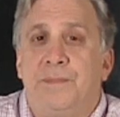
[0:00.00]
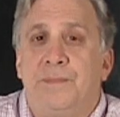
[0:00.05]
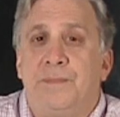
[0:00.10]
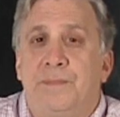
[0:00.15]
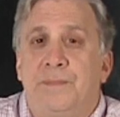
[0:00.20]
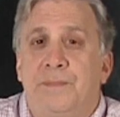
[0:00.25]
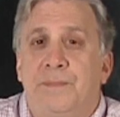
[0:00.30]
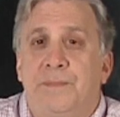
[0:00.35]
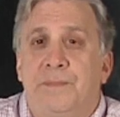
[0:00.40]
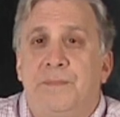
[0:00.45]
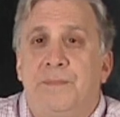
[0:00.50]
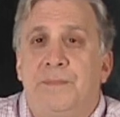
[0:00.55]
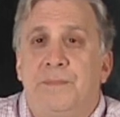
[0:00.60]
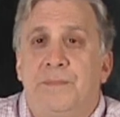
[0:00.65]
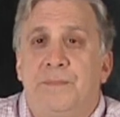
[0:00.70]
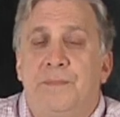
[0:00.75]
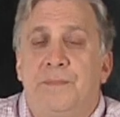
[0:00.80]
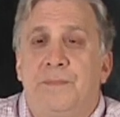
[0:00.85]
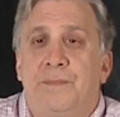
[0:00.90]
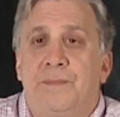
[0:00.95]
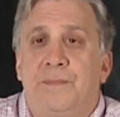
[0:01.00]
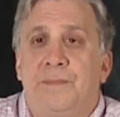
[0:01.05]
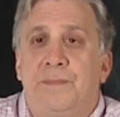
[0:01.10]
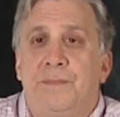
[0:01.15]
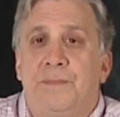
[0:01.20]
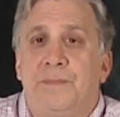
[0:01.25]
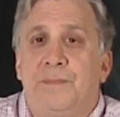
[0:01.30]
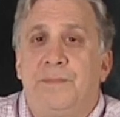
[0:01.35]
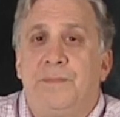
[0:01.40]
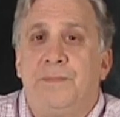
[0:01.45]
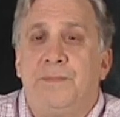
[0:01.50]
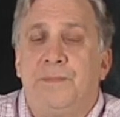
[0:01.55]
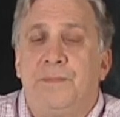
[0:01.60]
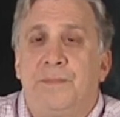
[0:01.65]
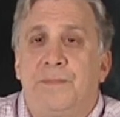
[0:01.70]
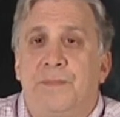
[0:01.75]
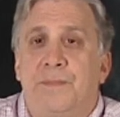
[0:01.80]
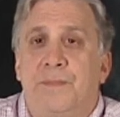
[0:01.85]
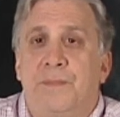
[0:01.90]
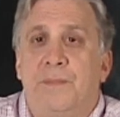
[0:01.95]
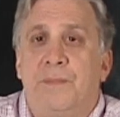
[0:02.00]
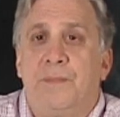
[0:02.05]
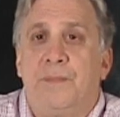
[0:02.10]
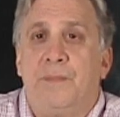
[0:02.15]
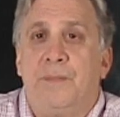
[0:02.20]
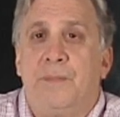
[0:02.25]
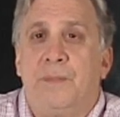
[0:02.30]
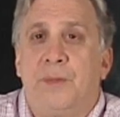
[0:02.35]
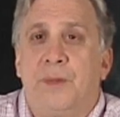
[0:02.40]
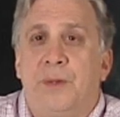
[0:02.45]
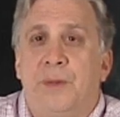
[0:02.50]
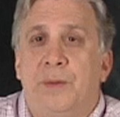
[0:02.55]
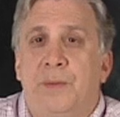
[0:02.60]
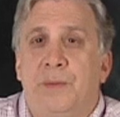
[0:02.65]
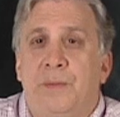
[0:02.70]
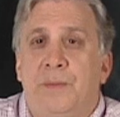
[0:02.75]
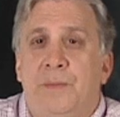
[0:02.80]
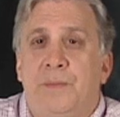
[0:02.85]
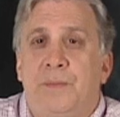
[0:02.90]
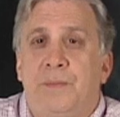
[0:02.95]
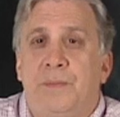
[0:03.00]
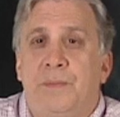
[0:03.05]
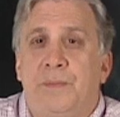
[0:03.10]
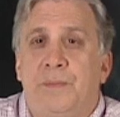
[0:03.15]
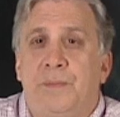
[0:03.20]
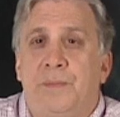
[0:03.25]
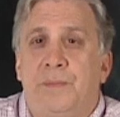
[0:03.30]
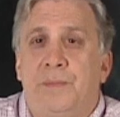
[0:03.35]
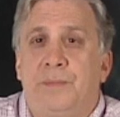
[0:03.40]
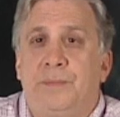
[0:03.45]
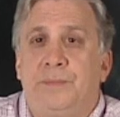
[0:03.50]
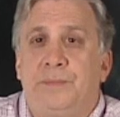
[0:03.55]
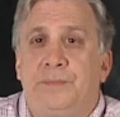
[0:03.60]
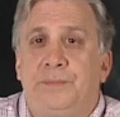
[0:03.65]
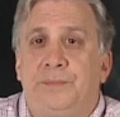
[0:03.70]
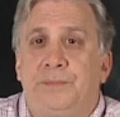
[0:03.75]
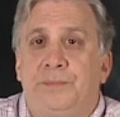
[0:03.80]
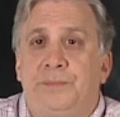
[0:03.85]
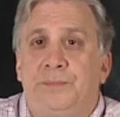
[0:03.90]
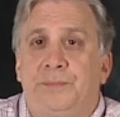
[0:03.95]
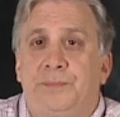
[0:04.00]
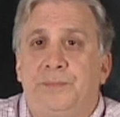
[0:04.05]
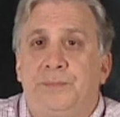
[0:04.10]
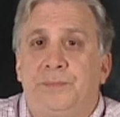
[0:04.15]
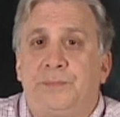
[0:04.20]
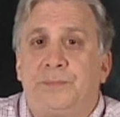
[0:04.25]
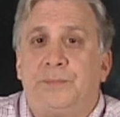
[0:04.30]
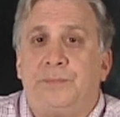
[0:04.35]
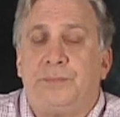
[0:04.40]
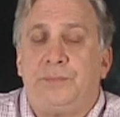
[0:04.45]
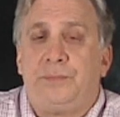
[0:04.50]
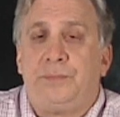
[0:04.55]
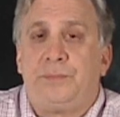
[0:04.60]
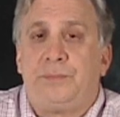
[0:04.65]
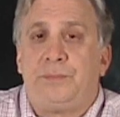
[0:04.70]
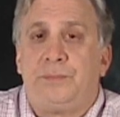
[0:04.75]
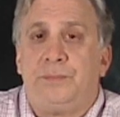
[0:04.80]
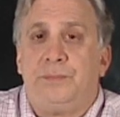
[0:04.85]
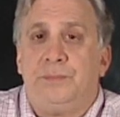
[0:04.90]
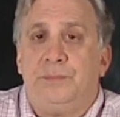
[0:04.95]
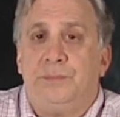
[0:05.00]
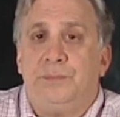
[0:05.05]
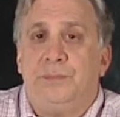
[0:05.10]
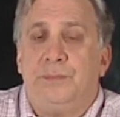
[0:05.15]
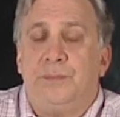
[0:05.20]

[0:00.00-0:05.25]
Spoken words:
What types of jobs and careers have you had since leaving Feld?